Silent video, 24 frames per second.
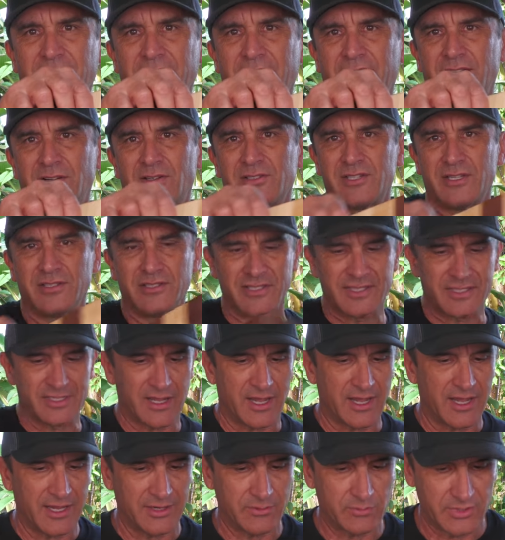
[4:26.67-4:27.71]
handles on the
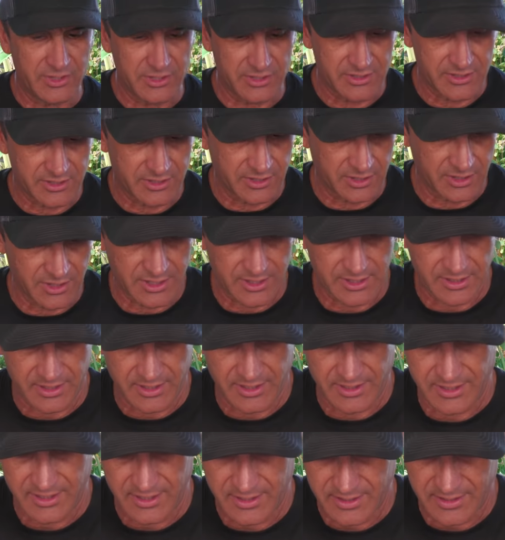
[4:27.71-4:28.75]
side, which is good.
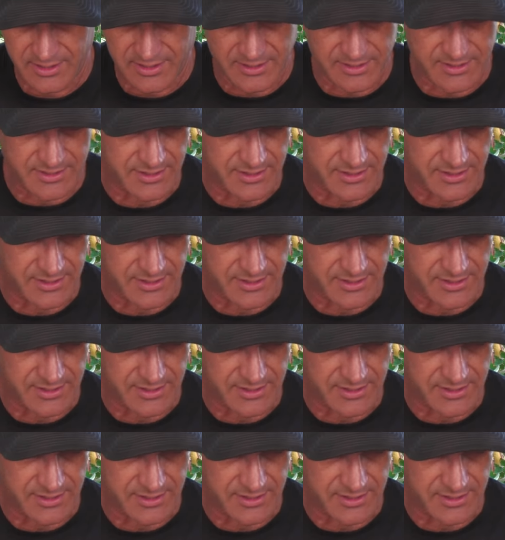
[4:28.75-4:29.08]
And